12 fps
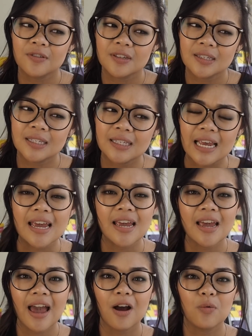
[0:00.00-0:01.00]
see
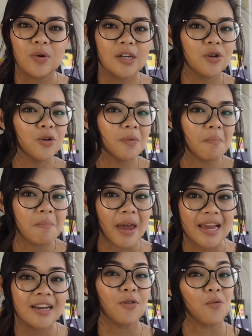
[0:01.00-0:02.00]
how we could
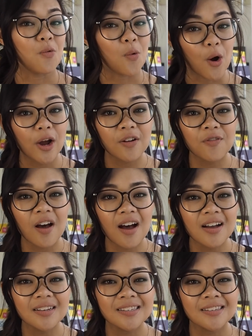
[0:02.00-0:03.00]
make it work for
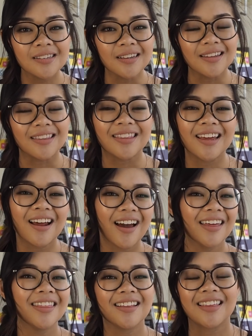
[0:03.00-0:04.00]
us, then
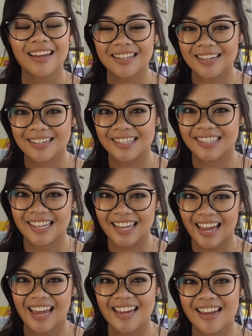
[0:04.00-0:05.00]
I think that is the
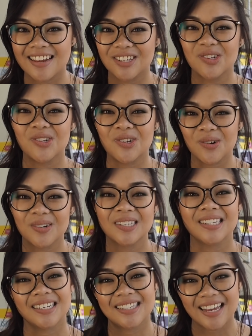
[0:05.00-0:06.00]
key to your
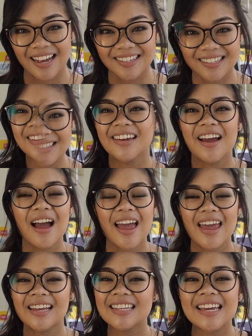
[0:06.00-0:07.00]
success.
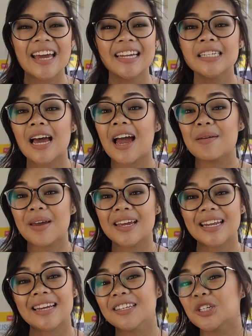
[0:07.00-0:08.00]
In the end, I
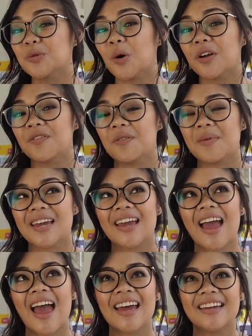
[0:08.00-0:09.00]
made English work for me,
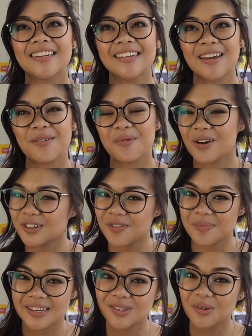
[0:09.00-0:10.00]
and it worked for
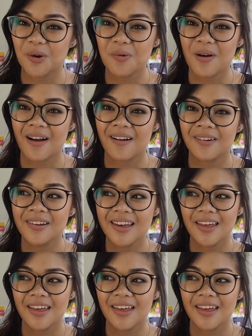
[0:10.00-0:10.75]
me so well